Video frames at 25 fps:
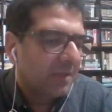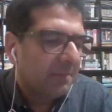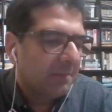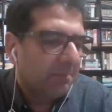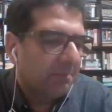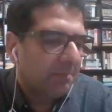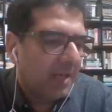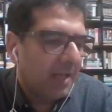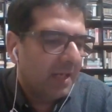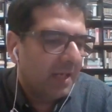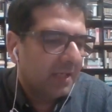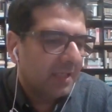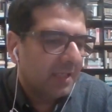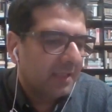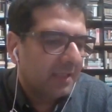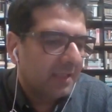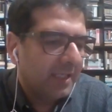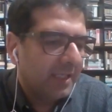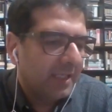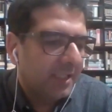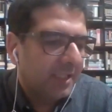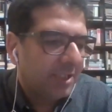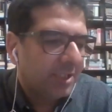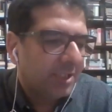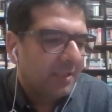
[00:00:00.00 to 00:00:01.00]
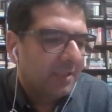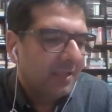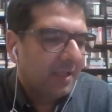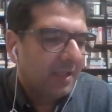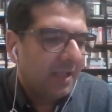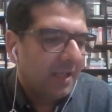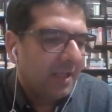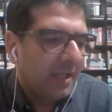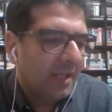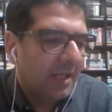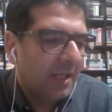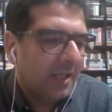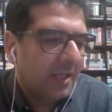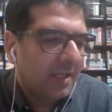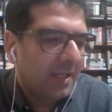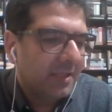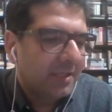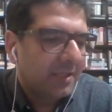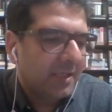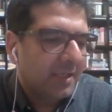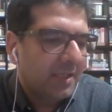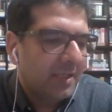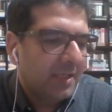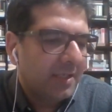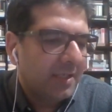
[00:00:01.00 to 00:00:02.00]
Bangladesh and
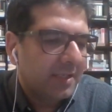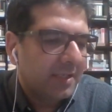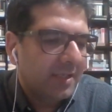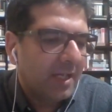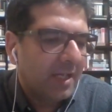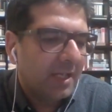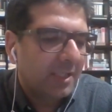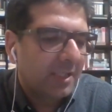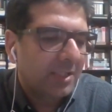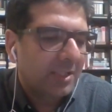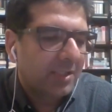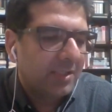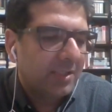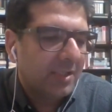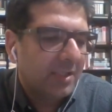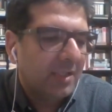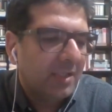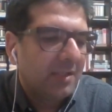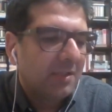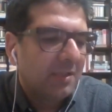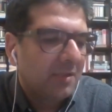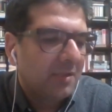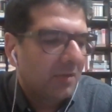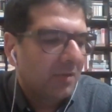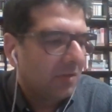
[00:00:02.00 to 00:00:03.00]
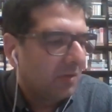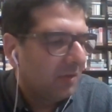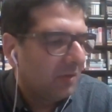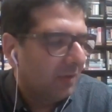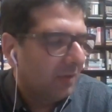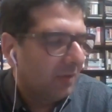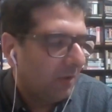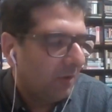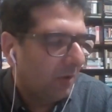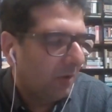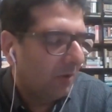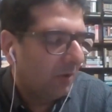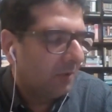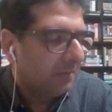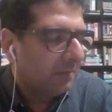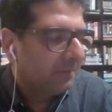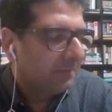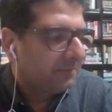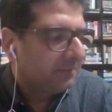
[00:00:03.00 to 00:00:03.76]
International Law.